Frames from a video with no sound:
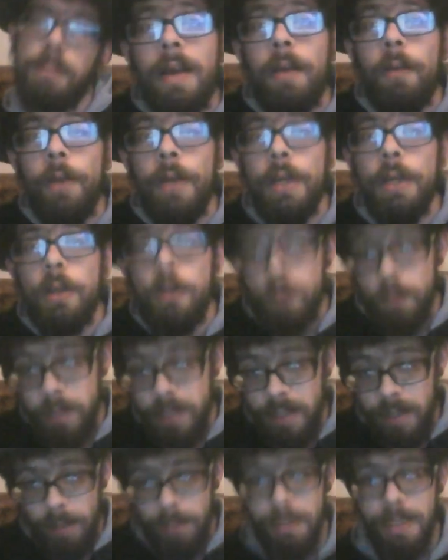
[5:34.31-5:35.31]
We knew
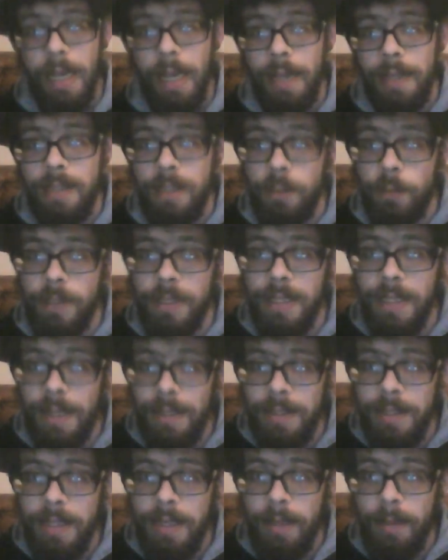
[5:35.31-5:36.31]
some Titans were
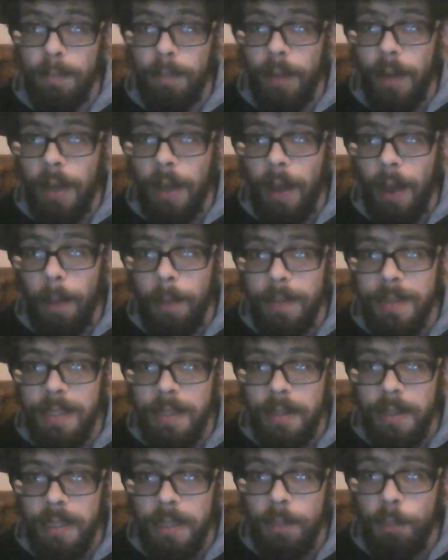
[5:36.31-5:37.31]
sentient, but up
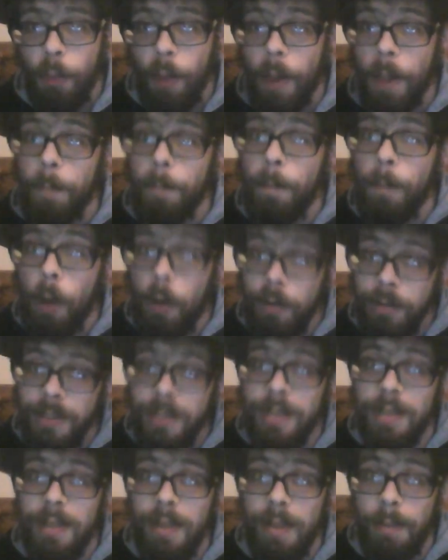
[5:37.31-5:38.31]
until this point,
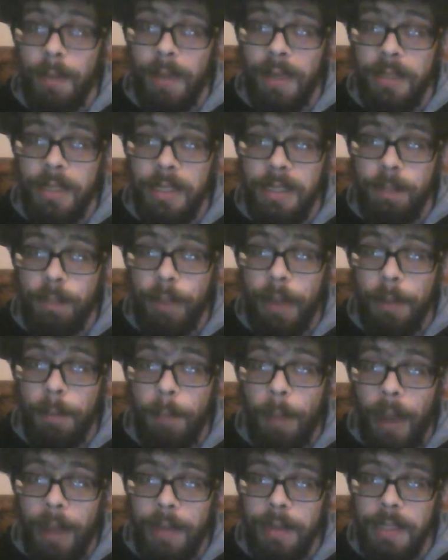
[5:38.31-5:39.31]
most of them had just been
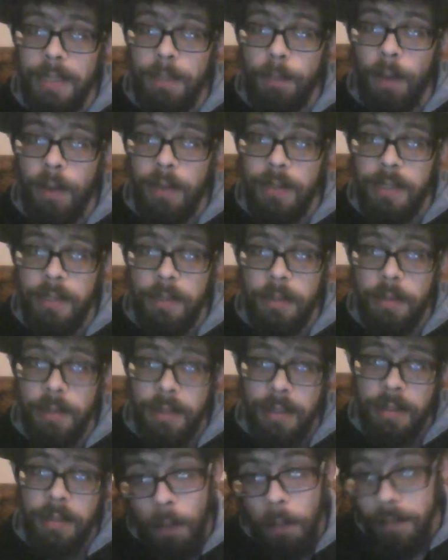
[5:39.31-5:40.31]
mindless
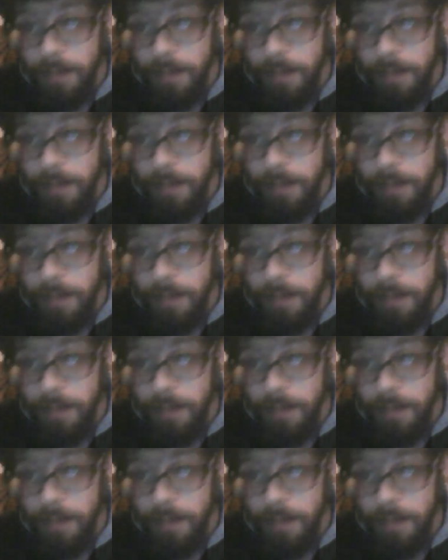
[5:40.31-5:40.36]
monsters.